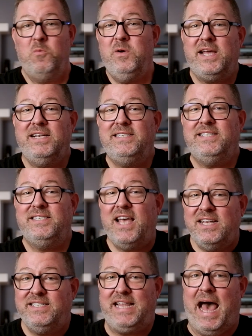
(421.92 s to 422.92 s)
We can
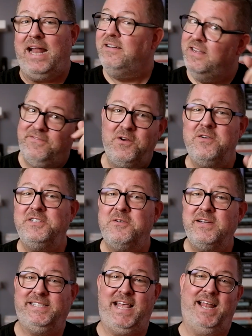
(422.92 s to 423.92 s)
discuss that if you're
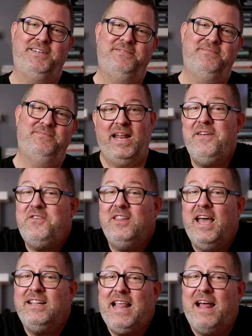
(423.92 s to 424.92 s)
interested. And if you liked